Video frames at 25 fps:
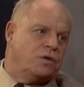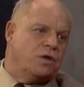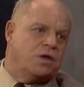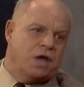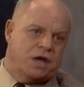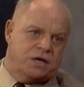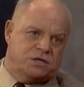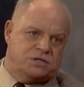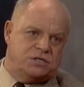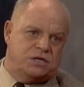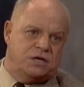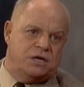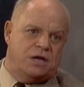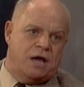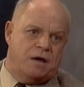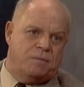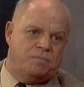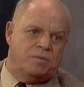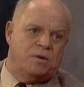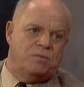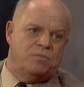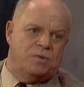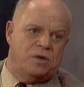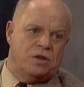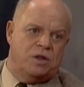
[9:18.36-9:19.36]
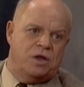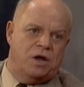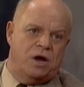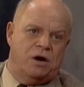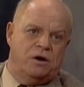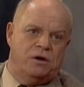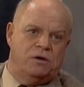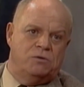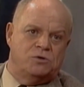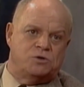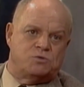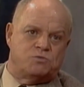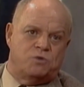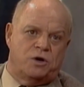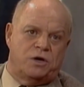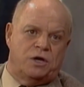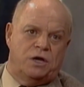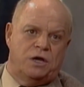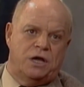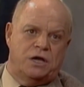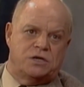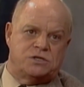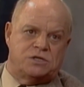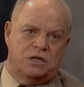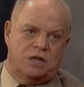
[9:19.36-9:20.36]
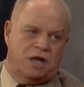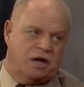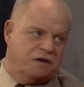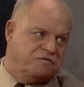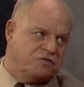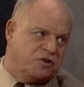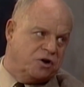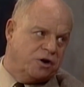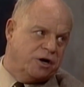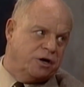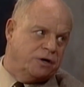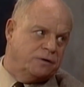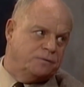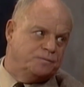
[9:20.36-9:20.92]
Yes, he happened to be there. He was working as a lifeguard.